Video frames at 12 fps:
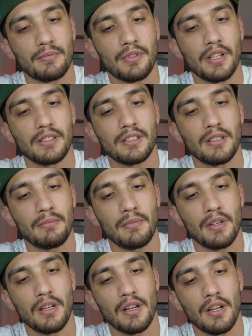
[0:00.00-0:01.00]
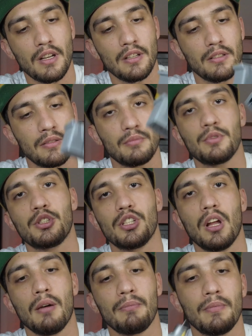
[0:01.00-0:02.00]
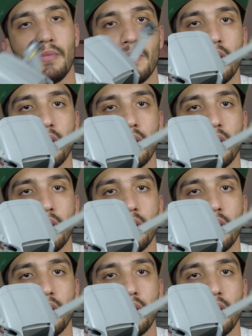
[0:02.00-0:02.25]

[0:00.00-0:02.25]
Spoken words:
press them and push it up.